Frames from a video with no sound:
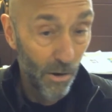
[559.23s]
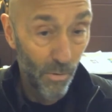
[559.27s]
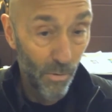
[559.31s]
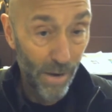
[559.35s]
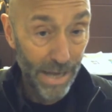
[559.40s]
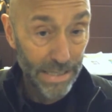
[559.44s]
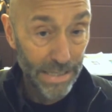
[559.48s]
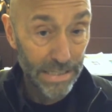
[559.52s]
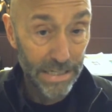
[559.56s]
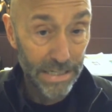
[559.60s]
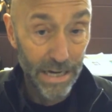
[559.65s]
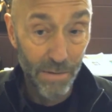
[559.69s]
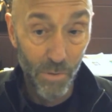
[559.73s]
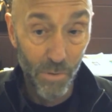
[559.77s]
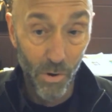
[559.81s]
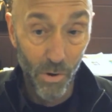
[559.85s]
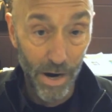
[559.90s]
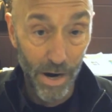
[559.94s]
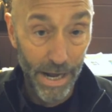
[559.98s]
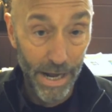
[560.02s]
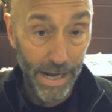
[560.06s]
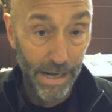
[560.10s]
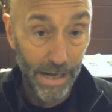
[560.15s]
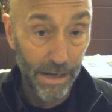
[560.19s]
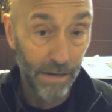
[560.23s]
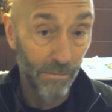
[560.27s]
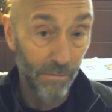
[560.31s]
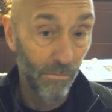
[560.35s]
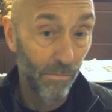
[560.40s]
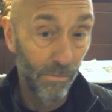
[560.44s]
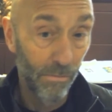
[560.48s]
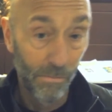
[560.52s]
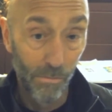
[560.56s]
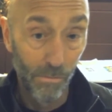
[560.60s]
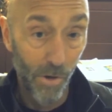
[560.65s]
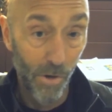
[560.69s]
Wednesday morning
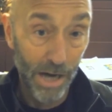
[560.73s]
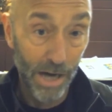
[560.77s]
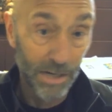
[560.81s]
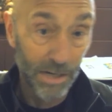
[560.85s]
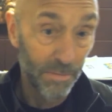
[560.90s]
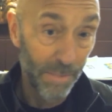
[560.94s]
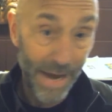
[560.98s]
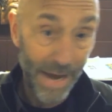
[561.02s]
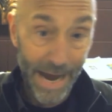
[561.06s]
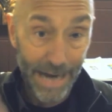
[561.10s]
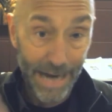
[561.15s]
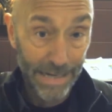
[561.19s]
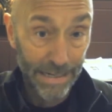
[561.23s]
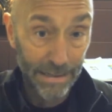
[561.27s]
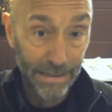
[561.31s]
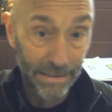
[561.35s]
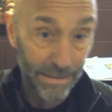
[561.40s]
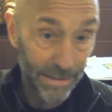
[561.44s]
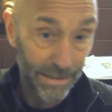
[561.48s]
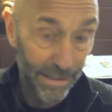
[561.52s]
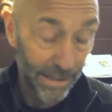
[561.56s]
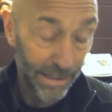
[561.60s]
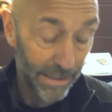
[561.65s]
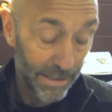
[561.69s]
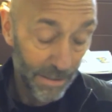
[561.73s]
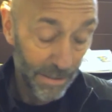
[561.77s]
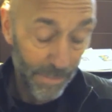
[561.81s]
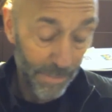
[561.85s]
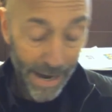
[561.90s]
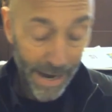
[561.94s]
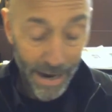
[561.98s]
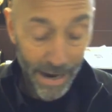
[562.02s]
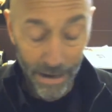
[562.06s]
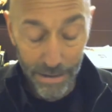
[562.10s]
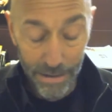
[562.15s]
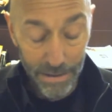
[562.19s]
and walked back to get
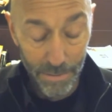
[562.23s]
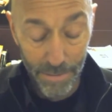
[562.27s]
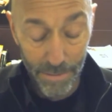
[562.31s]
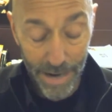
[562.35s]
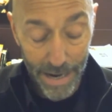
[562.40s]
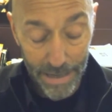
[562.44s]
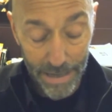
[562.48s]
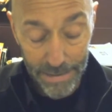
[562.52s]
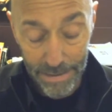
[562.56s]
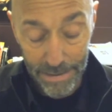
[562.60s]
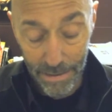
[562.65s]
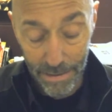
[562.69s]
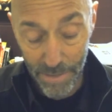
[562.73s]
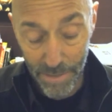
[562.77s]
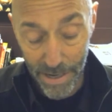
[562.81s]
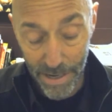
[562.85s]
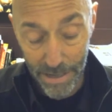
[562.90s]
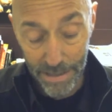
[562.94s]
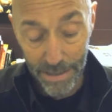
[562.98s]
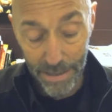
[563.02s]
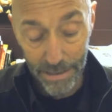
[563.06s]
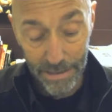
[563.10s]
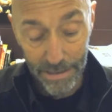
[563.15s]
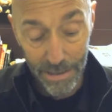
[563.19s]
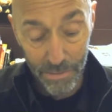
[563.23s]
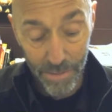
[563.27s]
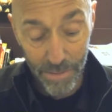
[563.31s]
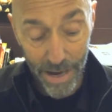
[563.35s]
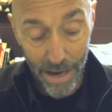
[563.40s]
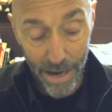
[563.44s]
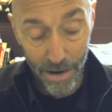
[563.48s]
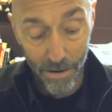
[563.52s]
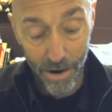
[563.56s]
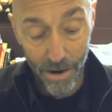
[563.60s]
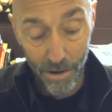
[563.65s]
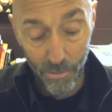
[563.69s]
to Mass at Benedictine
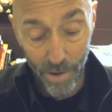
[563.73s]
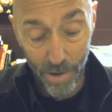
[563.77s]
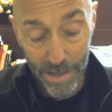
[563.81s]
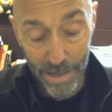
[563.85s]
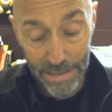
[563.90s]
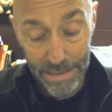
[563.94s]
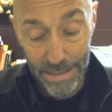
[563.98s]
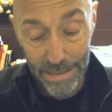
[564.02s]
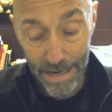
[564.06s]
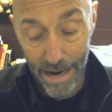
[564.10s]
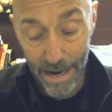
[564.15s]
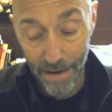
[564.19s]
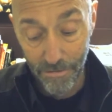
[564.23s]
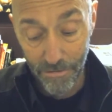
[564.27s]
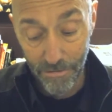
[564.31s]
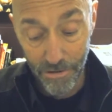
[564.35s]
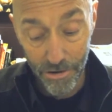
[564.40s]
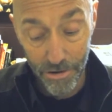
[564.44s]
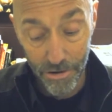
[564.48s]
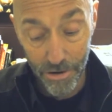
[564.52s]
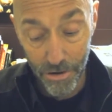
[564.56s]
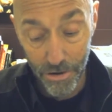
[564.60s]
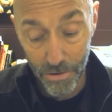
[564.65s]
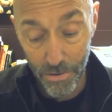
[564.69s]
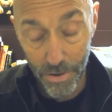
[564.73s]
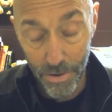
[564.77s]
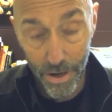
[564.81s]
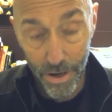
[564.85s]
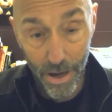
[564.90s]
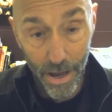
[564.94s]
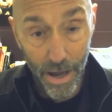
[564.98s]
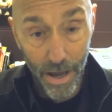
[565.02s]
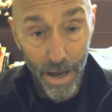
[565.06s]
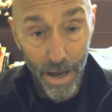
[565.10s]
Manor on Wednesday afternoon.